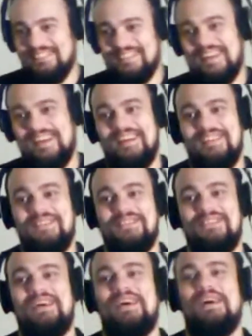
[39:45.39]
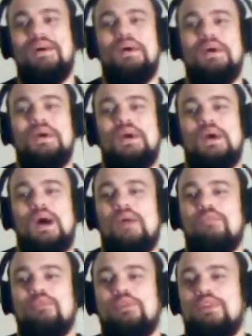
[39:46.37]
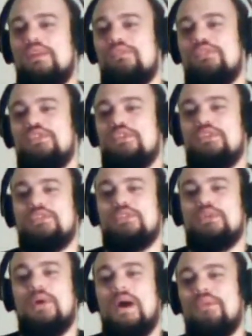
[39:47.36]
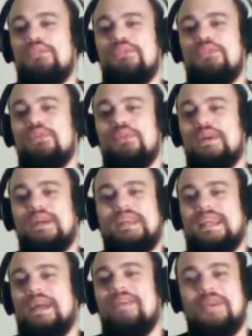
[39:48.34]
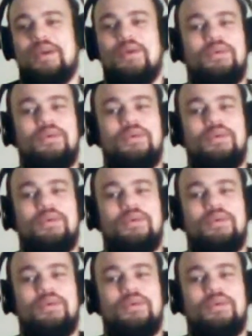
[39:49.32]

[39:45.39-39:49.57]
And I would love to just go out to like karaoke